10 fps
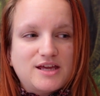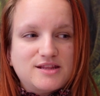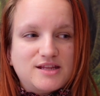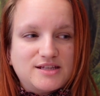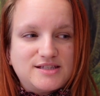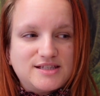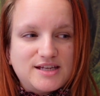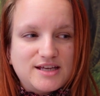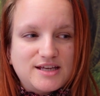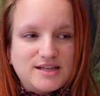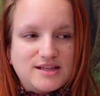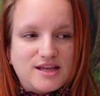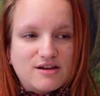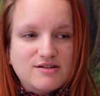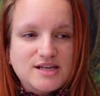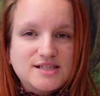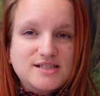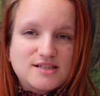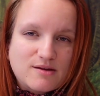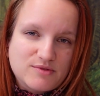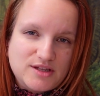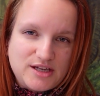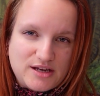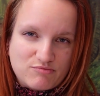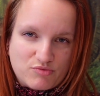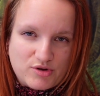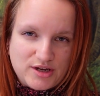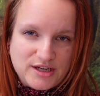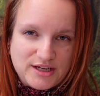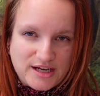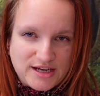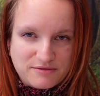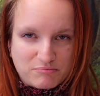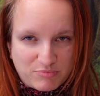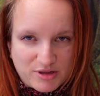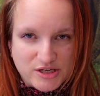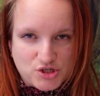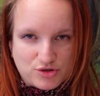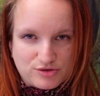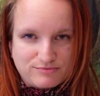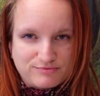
that there is something in bringing in pleasure.